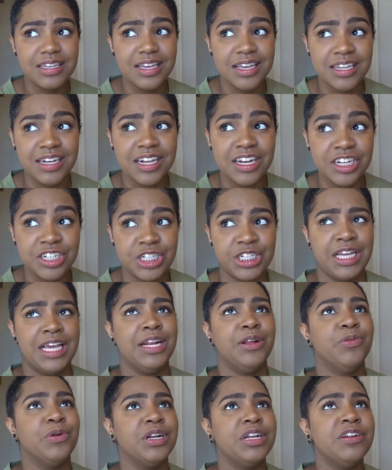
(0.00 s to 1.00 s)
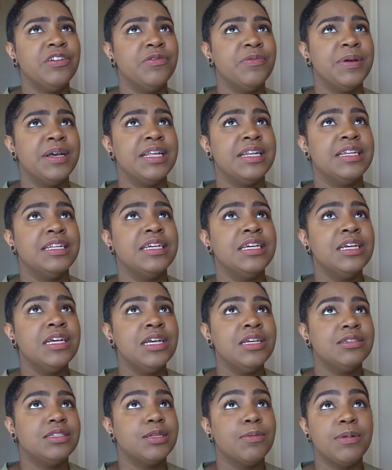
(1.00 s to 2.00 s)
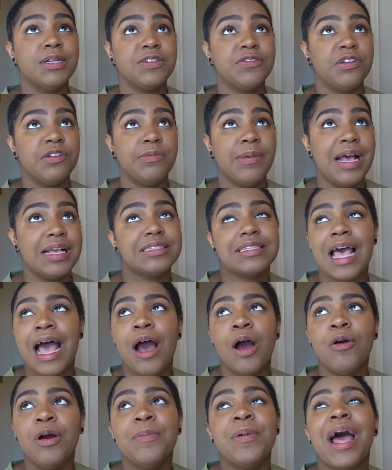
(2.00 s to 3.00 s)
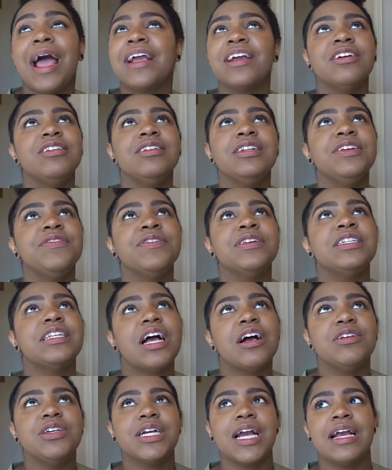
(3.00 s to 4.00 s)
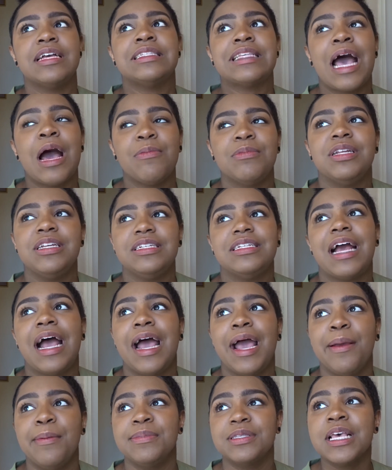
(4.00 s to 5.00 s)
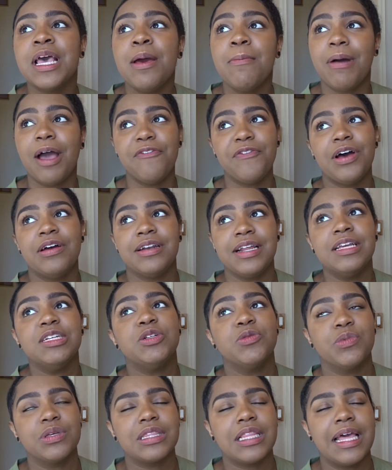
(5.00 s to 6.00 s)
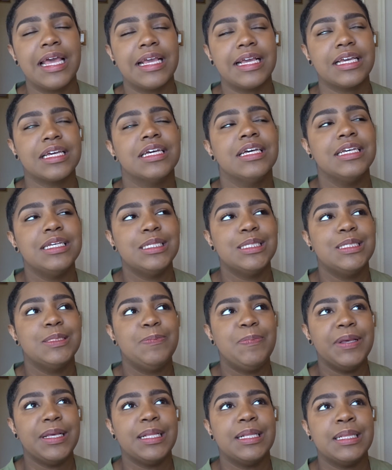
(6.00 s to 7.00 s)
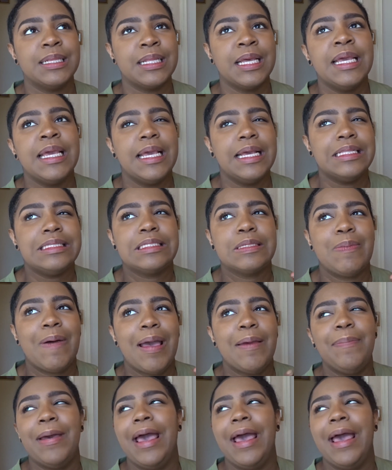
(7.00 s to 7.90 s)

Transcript: And it wouldn't have been so much of a mess. I couldn't even tell you guys how many times my foundation would like spill into my